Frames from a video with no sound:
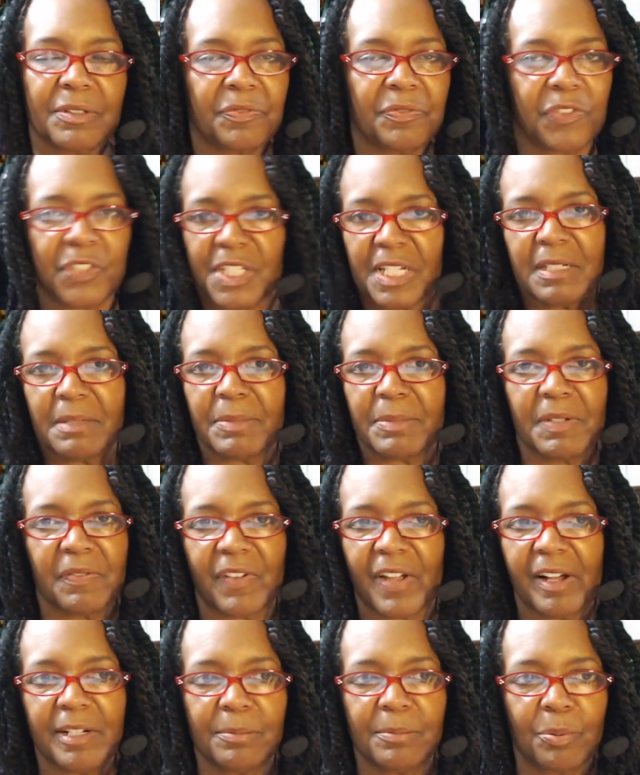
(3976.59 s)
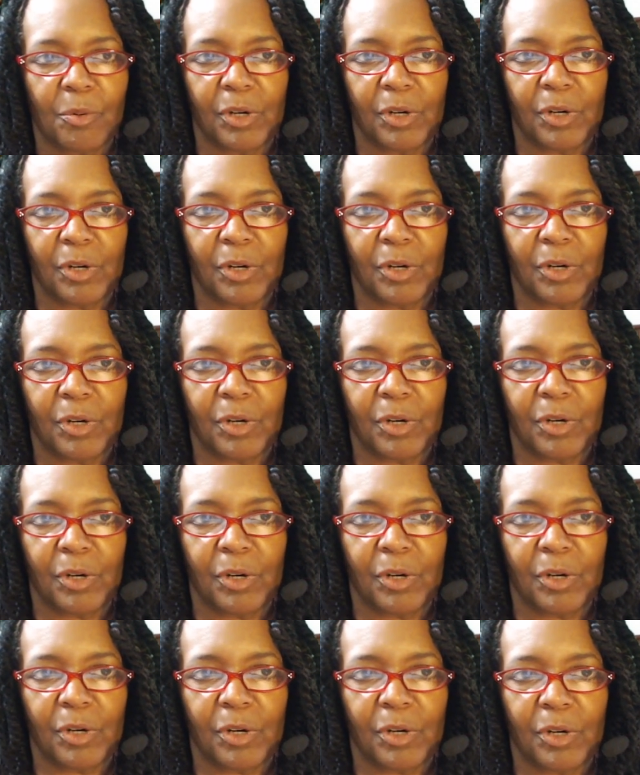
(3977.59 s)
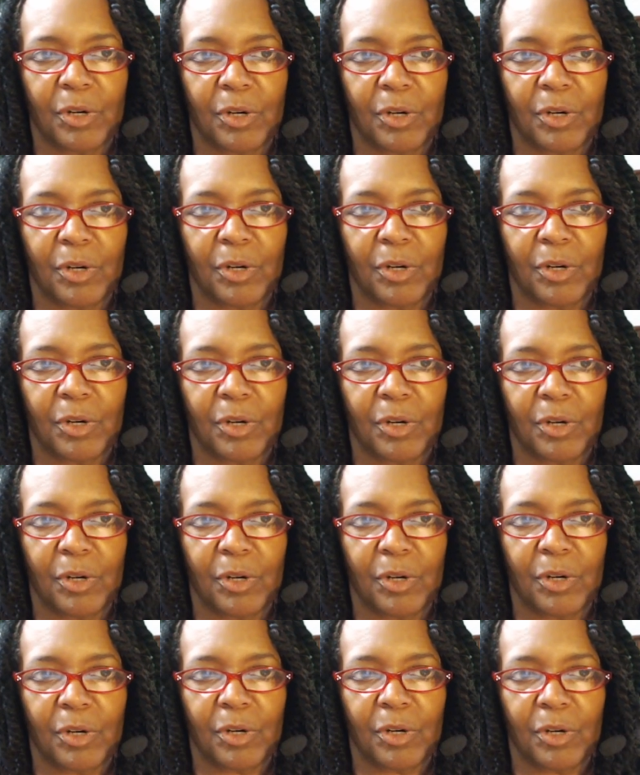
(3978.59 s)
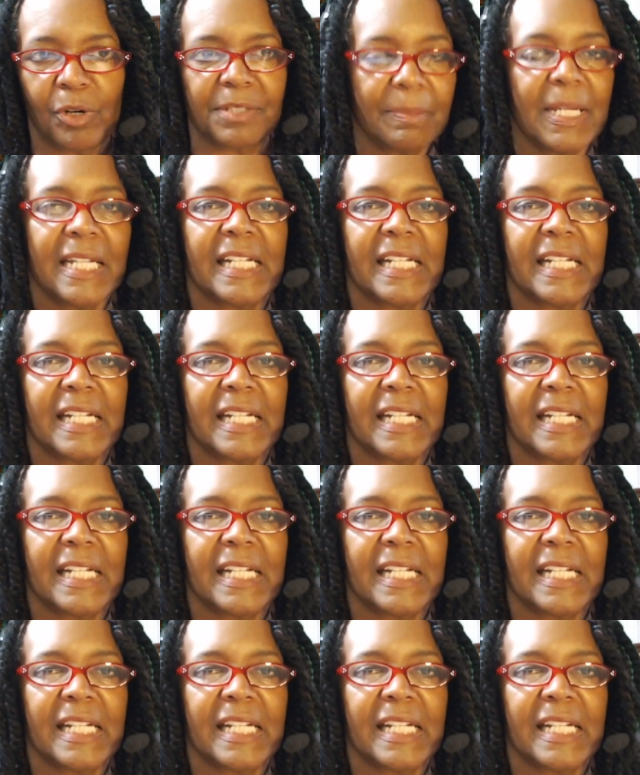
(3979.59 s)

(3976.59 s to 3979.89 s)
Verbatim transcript: seems to be very important to most women. I don't know where that comes from.